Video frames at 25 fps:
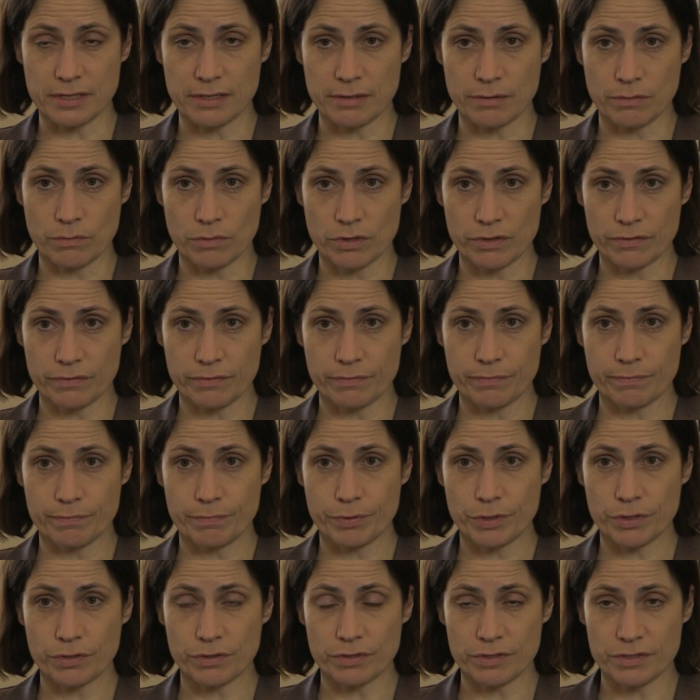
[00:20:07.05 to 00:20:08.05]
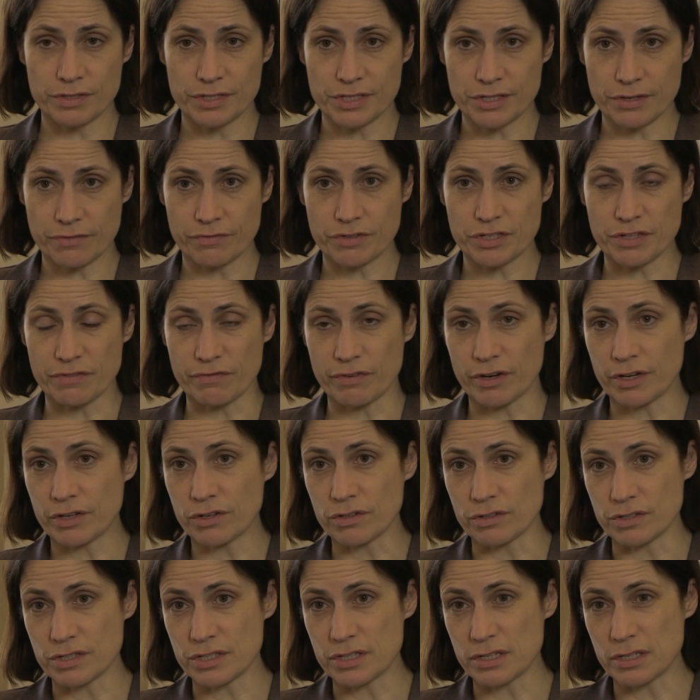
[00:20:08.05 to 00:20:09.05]
What Putin is obviously very
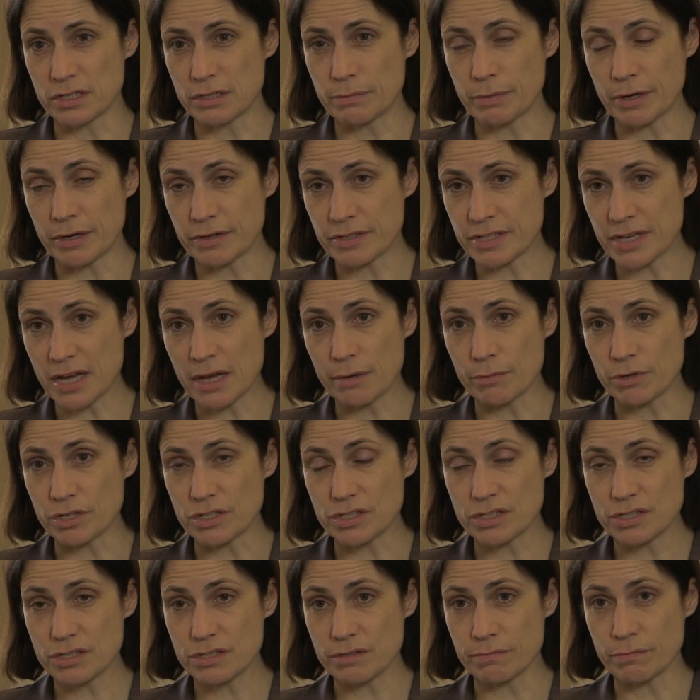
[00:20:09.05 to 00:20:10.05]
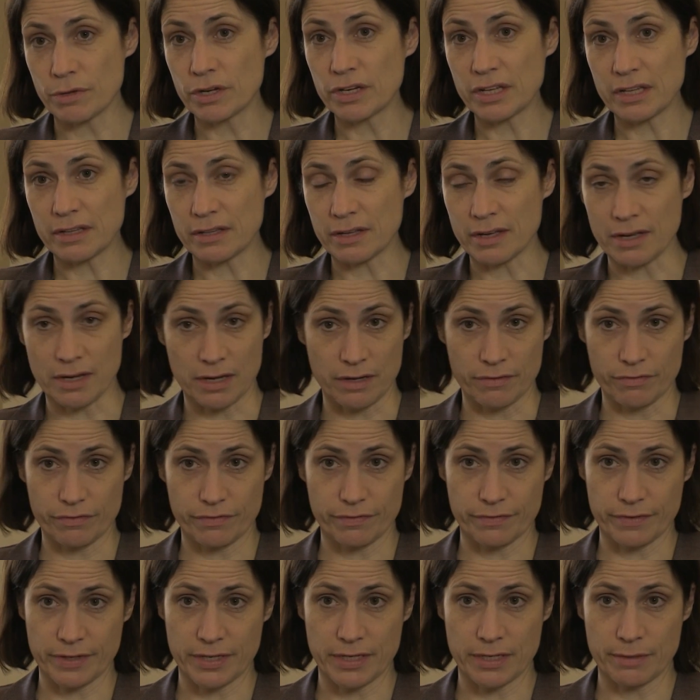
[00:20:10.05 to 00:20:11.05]
concerned about is how much money they have